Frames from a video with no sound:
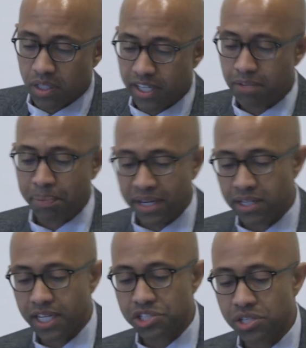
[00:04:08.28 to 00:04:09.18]

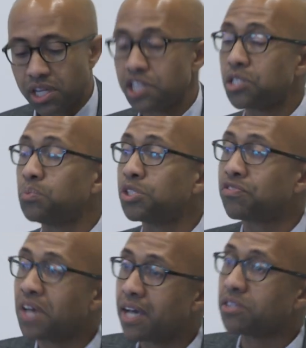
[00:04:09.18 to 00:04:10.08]
Independent education was
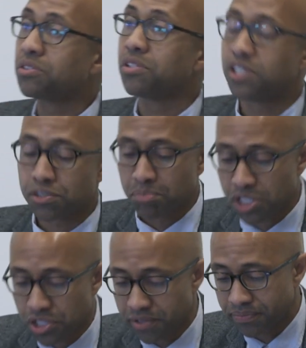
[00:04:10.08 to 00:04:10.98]
vital to this
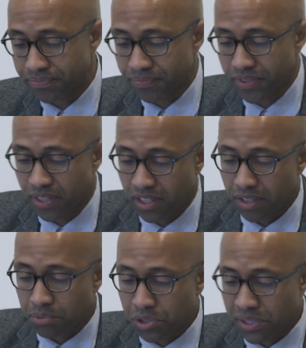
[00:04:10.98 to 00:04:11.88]
mission.
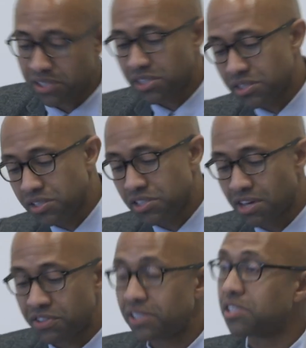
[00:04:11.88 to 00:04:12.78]
Between
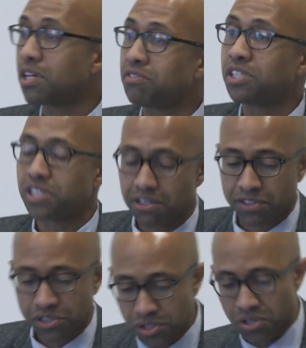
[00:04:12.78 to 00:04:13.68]
67 and
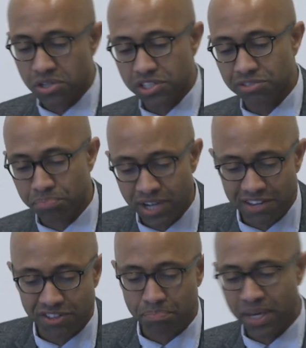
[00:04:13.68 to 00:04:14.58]
77, scores of
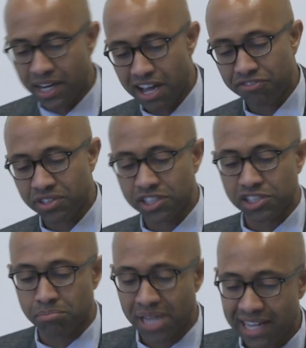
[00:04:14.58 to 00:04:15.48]
private
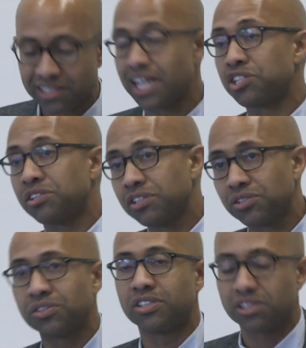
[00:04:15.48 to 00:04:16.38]
Pan-Africanist and black
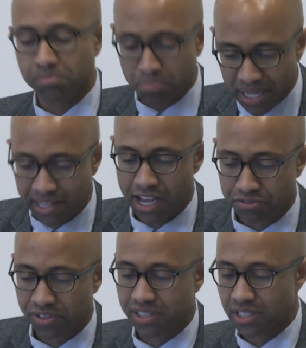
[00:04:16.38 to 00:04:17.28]
nationalist, or
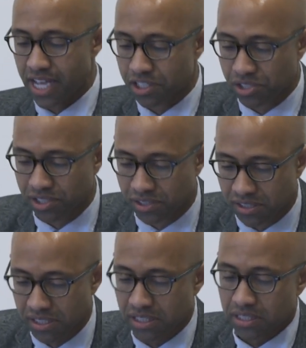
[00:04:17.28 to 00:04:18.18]
Pan-African
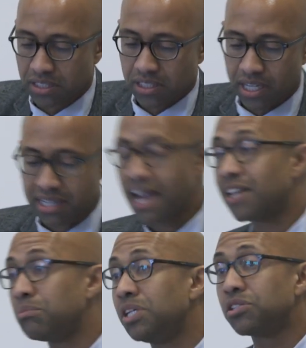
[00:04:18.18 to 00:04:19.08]
nationalist,
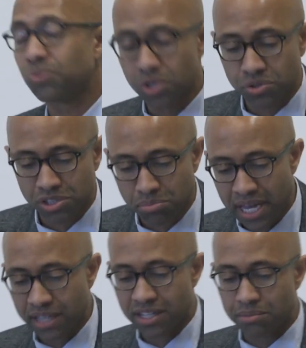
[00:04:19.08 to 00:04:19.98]
academies arose in
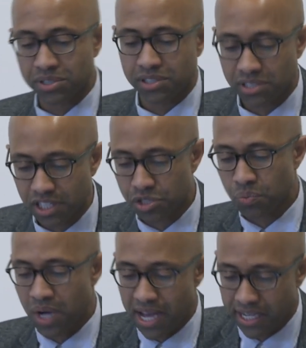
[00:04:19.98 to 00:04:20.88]
black neighborhoods
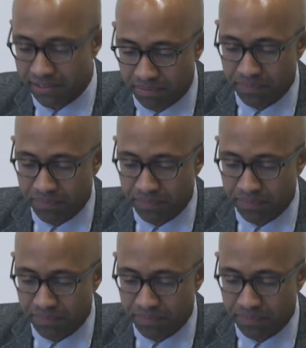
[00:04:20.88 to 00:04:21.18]
nationwide.